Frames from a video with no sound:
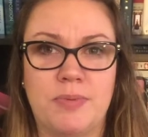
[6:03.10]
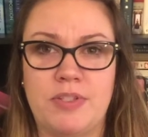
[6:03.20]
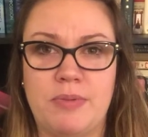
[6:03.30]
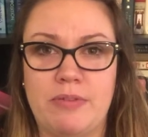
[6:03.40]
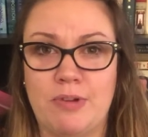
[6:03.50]

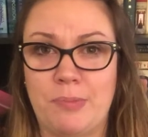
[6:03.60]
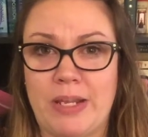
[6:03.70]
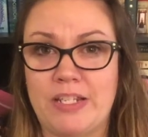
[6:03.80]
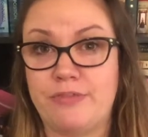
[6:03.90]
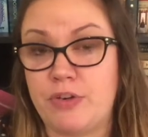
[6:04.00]
supposed to be
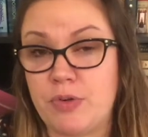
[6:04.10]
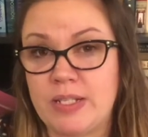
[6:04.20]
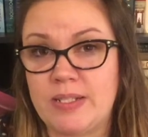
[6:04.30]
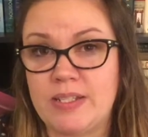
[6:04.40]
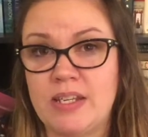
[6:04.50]
romance
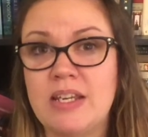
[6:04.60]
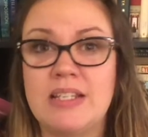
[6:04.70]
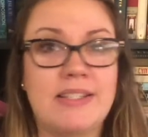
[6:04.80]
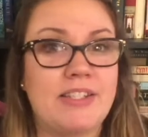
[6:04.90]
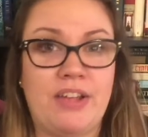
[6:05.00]
focused
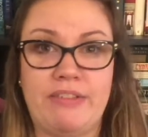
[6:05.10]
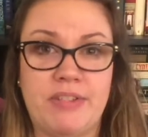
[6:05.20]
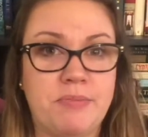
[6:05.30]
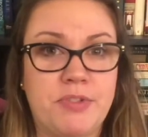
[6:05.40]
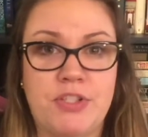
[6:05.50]
still have
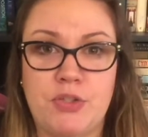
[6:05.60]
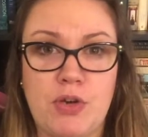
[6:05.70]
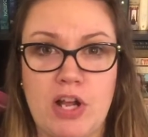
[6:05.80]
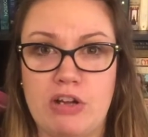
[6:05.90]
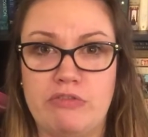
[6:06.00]
some
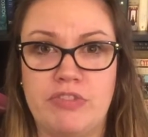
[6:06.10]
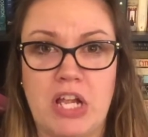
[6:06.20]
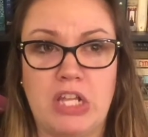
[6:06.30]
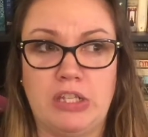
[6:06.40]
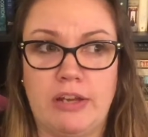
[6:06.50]
sort of
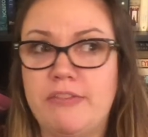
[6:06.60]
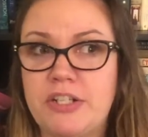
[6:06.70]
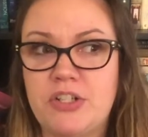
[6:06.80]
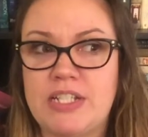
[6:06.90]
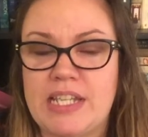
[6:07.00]
love
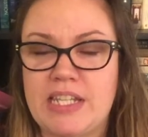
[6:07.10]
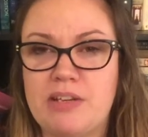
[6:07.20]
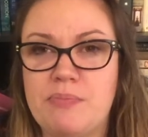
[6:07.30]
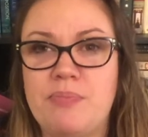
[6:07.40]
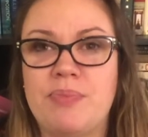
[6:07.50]
interest in
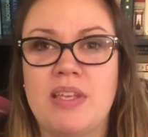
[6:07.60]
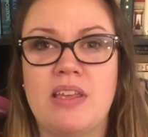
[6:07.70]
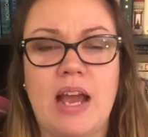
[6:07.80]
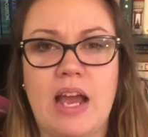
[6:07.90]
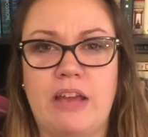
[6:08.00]
them.
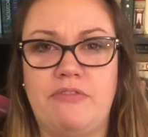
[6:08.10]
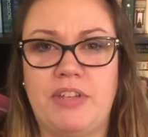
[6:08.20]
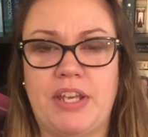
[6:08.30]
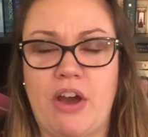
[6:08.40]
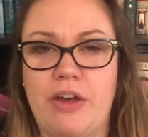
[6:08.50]
I feel
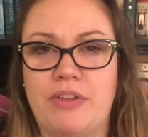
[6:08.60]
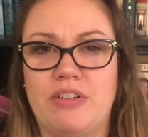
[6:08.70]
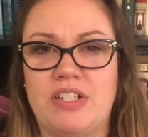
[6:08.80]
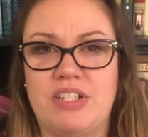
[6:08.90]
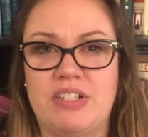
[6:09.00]
like
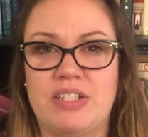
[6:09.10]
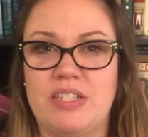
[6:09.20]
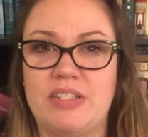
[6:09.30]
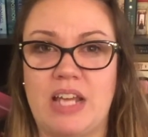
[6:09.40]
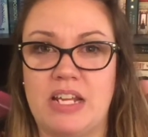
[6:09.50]
authors
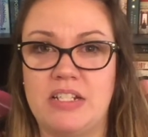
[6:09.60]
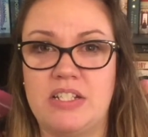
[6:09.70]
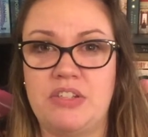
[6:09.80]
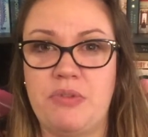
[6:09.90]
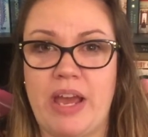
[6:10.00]
just tend
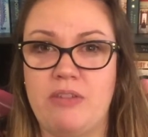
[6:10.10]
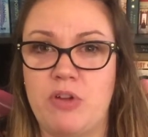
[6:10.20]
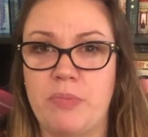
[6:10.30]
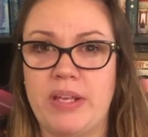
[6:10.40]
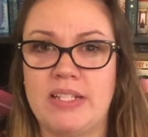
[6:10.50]
to add
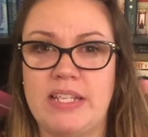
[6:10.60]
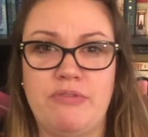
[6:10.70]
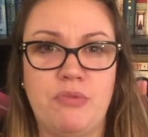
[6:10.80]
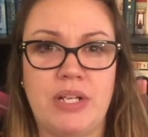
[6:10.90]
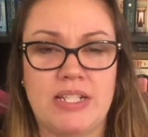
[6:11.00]
romance
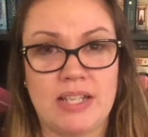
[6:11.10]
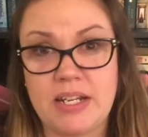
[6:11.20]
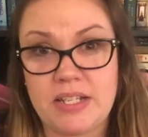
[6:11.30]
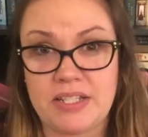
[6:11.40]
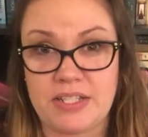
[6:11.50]
even when it's not
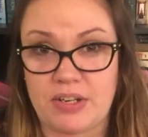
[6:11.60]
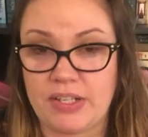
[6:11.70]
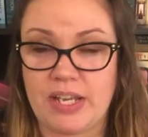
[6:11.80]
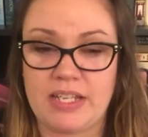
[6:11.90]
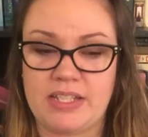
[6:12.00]
necessary.
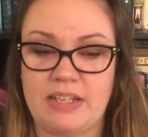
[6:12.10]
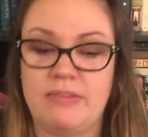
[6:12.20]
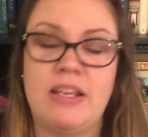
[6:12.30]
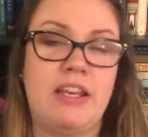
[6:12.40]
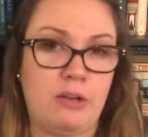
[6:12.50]
Like I said,
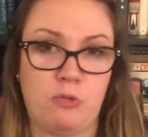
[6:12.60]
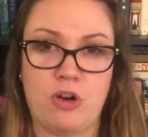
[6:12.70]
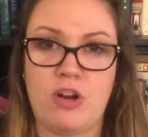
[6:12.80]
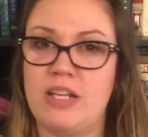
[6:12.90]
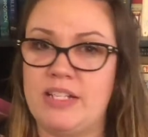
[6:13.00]
in
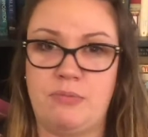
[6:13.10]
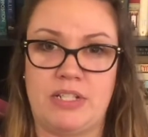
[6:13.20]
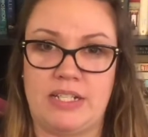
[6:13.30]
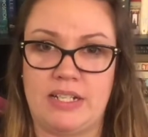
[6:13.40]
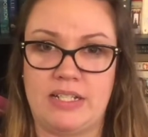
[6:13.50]
Warcross it
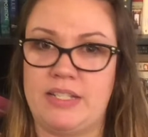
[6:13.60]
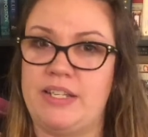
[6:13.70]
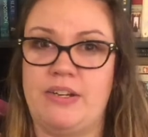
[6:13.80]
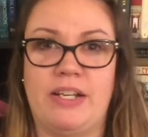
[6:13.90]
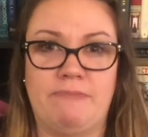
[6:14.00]
wasn't
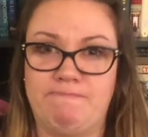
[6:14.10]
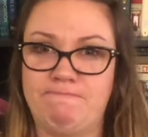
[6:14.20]
necessary.